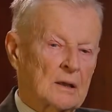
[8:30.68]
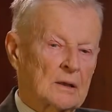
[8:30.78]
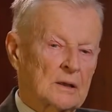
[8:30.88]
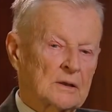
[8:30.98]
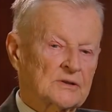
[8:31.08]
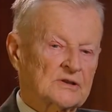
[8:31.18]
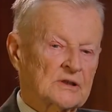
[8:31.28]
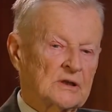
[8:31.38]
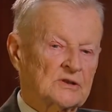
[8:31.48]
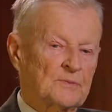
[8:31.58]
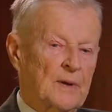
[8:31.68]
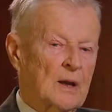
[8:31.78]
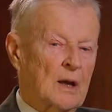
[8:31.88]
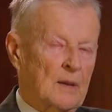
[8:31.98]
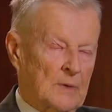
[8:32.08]
that this is
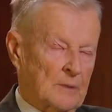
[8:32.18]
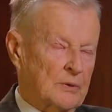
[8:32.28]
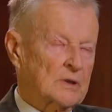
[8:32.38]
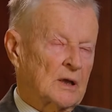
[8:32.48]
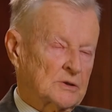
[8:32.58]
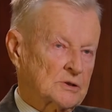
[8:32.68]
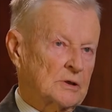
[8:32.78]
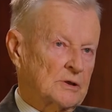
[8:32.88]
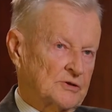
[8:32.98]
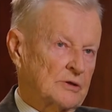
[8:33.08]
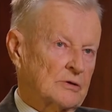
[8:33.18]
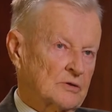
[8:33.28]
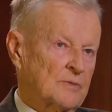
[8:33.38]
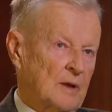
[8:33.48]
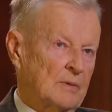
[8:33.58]
becoming potentially a serious
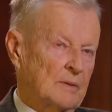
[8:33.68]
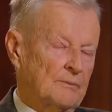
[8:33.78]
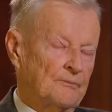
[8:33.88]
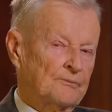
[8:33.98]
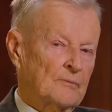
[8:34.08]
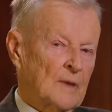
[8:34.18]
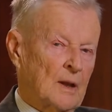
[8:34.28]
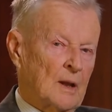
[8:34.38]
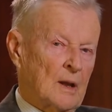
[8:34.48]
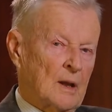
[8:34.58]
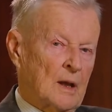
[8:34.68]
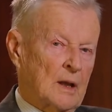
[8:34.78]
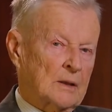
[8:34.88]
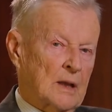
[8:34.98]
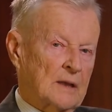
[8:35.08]
problem.
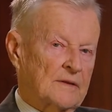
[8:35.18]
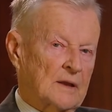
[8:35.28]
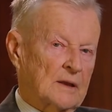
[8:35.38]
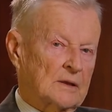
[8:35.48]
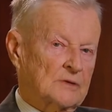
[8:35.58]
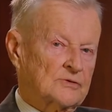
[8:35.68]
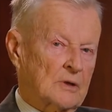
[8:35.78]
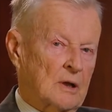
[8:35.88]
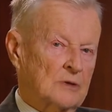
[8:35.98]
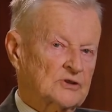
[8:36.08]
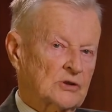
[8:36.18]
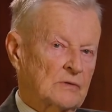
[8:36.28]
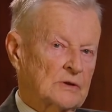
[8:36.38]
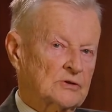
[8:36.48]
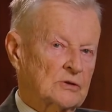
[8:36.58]
And I think it is the
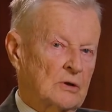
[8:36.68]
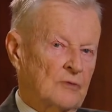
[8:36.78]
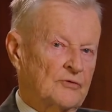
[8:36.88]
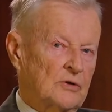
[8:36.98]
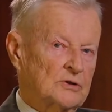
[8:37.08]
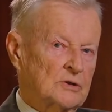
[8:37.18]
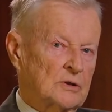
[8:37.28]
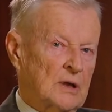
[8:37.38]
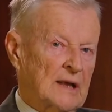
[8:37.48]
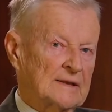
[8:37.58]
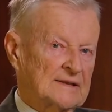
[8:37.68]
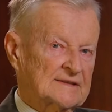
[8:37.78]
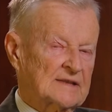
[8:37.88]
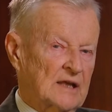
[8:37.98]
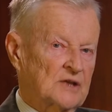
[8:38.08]
consequence of, at this
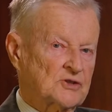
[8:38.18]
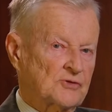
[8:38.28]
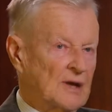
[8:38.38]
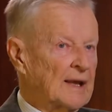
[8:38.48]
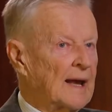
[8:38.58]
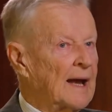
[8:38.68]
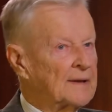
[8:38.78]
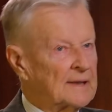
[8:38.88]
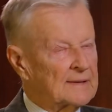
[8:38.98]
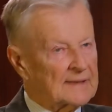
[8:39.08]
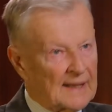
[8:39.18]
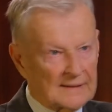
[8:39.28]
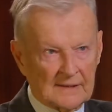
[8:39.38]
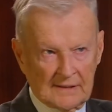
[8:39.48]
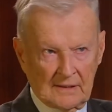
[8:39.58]
stage, really
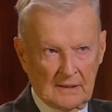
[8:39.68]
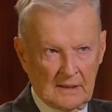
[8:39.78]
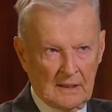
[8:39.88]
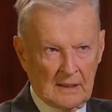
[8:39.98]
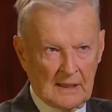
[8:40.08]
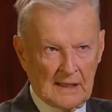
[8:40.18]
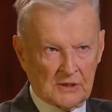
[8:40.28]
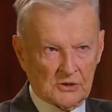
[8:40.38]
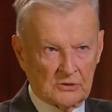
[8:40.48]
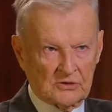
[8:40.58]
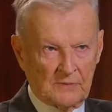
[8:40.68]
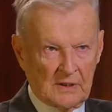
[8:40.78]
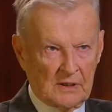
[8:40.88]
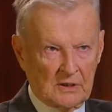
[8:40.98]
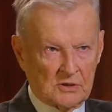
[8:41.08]
unintended actions by
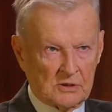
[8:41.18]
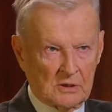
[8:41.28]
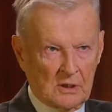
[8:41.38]
each.